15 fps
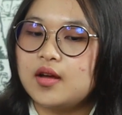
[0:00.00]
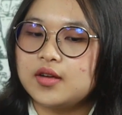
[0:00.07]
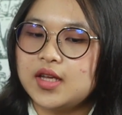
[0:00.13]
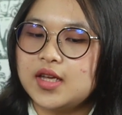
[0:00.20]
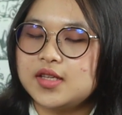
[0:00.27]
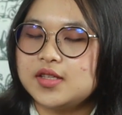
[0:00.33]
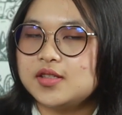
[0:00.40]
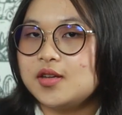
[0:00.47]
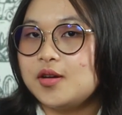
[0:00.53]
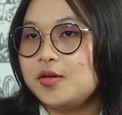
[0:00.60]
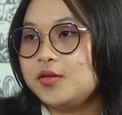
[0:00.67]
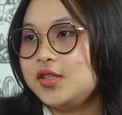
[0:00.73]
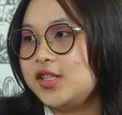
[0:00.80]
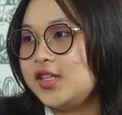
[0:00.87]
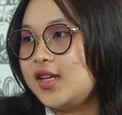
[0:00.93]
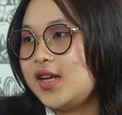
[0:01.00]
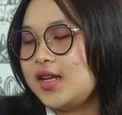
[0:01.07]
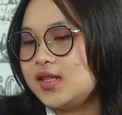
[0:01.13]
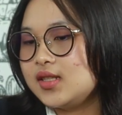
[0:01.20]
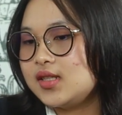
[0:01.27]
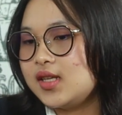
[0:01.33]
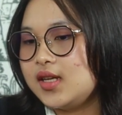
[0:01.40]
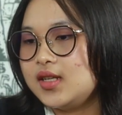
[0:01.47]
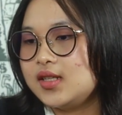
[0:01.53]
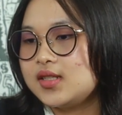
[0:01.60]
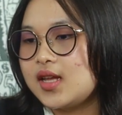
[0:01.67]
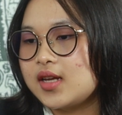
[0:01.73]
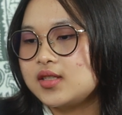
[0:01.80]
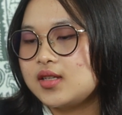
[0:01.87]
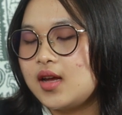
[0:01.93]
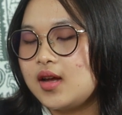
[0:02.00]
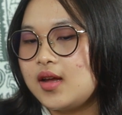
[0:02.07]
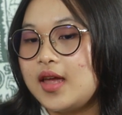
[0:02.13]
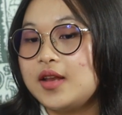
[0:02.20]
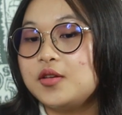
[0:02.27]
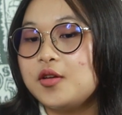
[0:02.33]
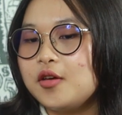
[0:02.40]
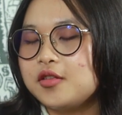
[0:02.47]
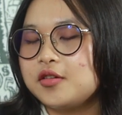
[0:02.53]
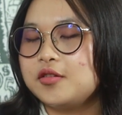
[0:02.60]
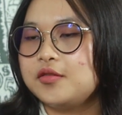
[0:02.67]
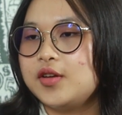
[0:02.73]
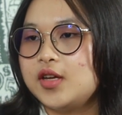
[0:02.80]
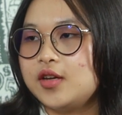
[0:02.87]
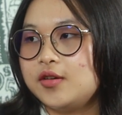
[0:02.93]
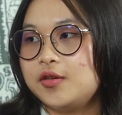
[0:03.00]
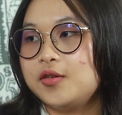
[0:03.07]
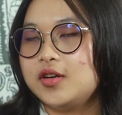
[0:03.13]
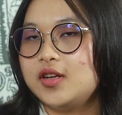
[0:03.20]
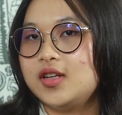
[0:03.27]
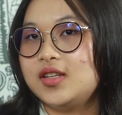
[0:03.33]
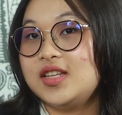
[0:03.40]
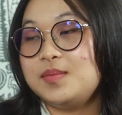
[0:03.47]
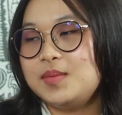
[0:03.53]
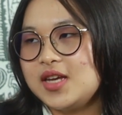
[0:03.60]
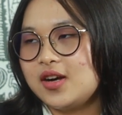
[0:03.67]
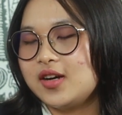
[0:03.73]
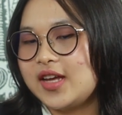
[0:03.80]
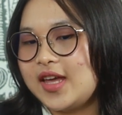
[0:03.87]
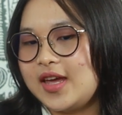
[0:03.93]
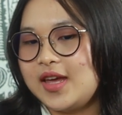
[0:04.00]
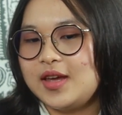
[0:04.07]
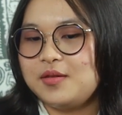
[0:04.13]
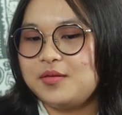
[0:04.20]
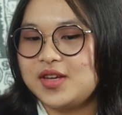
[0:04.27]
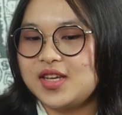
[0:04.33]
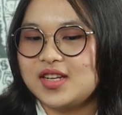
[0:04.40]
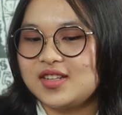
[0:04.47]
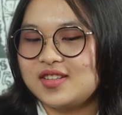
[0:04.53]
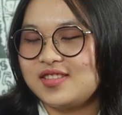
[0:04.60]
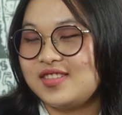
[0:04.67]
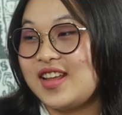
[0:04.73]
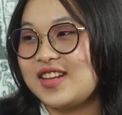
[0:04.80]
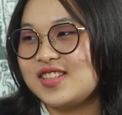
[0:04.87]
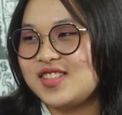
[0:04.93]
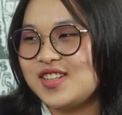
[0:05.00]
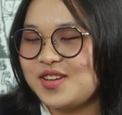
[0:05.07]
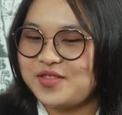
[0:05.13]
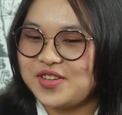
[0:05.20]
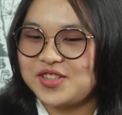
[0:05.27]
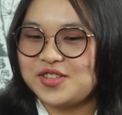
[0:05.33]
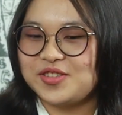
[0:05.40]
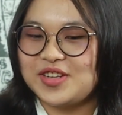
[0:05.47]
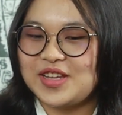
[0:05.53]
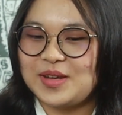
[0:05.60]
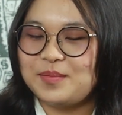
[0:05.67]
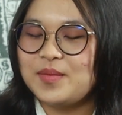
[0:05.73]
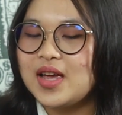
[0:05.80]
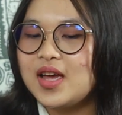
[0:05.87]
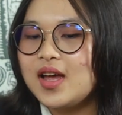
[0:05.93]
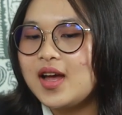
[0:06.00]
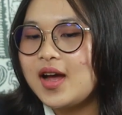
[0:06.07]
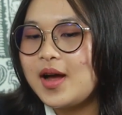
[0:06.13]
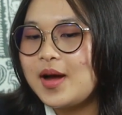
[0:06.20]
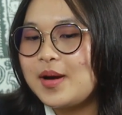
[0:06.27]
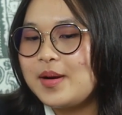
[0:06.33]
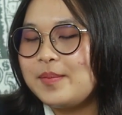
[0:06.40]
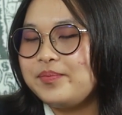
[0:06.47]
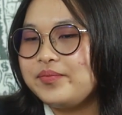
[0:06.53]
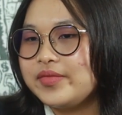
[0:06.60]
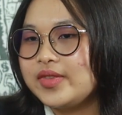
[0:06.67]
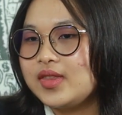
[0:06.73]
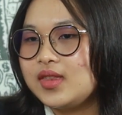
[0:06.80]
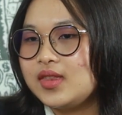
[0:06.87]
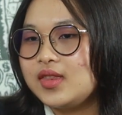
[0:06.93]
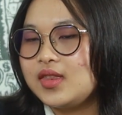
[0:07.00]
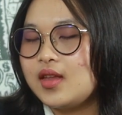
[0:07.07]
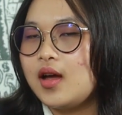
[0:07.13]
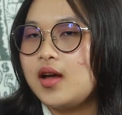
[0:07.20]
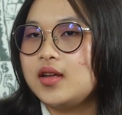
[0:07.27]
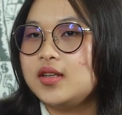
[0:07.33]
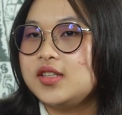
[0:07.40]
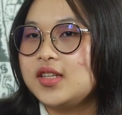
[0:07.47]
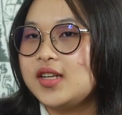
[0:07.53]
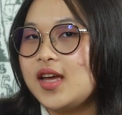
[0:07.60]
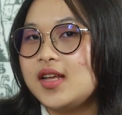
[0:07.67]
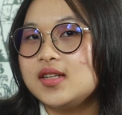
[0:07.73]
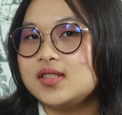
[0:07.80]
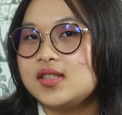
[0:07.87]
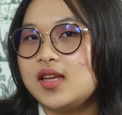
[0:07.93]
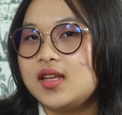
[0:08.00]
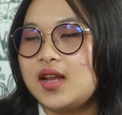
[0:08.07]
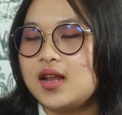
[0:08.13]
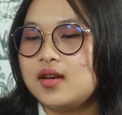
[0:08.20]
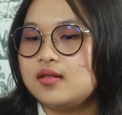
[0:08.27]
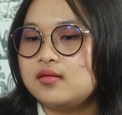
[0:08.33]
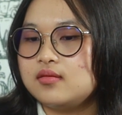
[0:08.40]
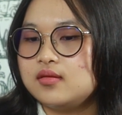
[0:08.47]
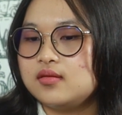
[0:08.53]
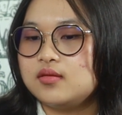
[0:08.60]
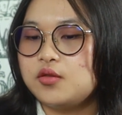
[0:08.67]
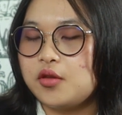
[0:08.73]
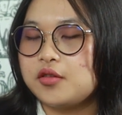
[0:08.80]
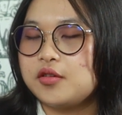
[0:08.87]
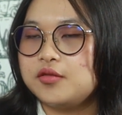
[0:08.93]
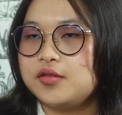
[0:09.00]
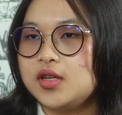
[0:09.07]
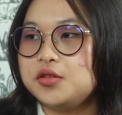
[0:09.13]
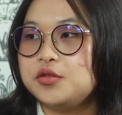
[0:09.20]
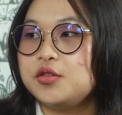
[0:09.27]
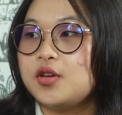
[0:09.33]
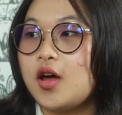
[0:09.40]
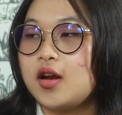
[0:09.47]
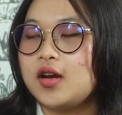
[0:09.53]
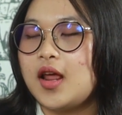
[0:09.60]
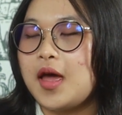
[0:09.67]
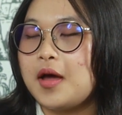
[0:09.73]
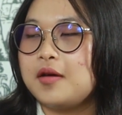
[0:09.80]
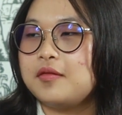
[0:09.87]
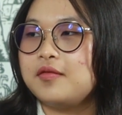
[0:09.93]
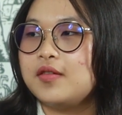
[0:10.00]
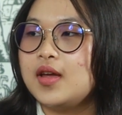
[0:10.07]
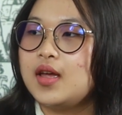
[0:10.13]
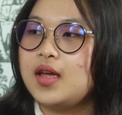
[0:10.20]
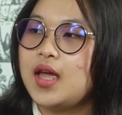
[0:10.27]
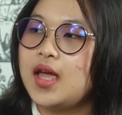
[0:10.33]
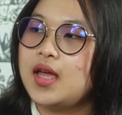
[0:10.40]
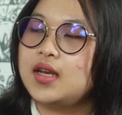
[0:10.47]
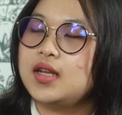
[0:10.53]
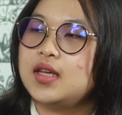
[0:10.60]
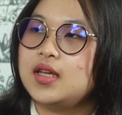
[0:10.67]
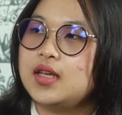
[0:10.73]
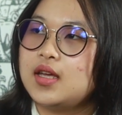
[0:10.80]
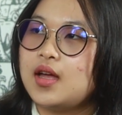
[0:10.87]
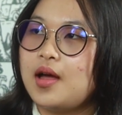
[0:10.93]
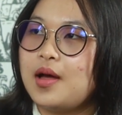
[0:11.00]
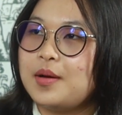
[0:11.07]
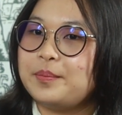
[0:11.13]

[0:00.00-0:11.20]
Okay, so the United States is and North Korea, or the DPRK, that's the official name. The United States and North Korea do not have any